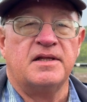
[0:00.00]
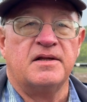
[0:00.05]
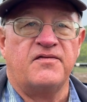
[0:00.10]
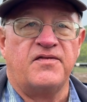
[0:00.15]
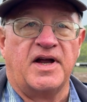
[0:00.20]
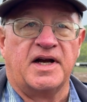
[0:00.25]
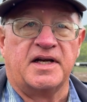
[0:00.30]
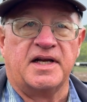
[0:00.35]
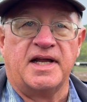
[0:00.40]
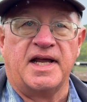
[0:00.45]

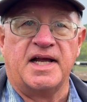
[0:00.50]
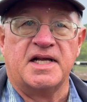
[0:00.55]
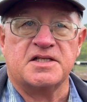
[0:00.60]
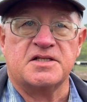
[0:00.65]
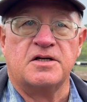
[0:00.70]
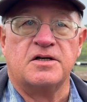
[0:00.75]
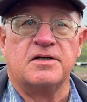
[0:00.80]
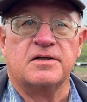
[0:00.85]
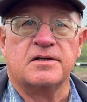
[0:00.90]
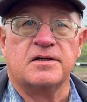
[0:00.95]
effect it
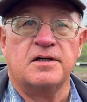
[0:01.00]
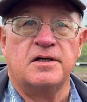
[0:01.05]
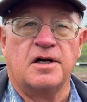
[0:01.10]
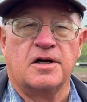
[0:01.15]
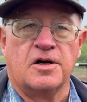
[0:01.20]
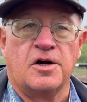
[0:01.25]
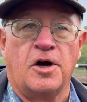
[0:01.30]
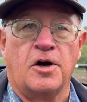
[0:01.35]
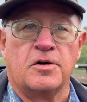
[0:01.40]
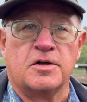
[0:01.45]
has on
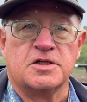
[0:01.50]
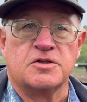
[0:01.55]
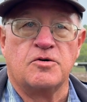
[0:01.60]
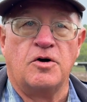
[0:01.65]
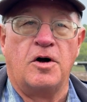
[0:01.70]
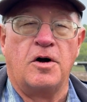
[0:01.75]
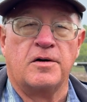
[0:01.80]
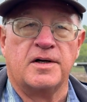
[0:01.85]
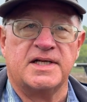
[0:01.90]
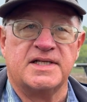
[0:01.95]
carcass
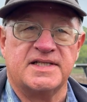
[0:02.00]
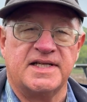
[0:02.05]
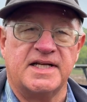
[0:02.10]
quality.